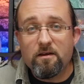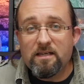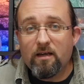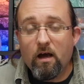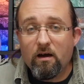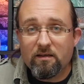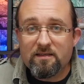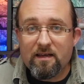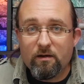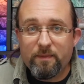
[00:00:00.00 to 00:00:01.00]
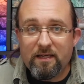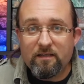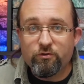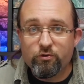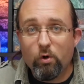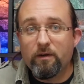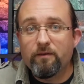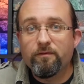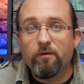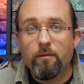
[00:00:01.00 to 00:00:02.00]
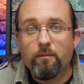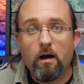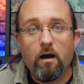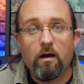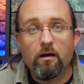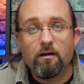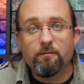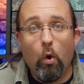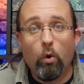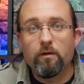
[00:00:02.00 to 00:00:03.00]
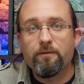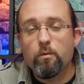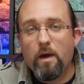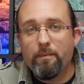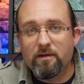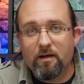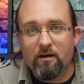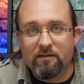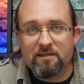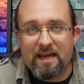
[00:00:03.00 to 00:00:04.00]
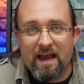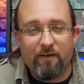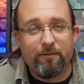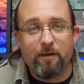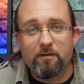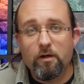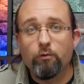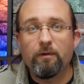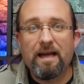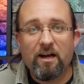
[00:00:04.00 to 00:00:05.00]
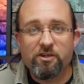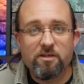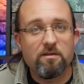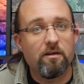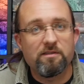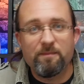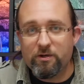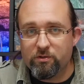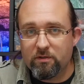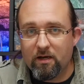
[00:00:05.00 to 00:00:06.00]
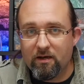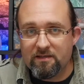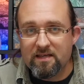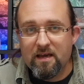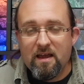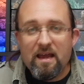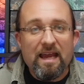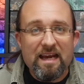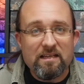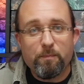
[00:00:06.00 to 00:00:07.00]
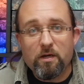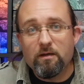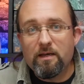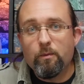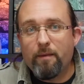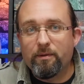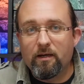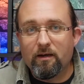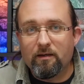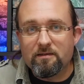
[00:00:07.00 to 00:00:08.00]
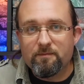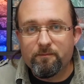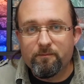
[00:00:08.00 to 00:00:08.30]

only cards they'll be drawing from are all of the weapon cards they have. There are no reaction, no special cards. It's purely weapon cards.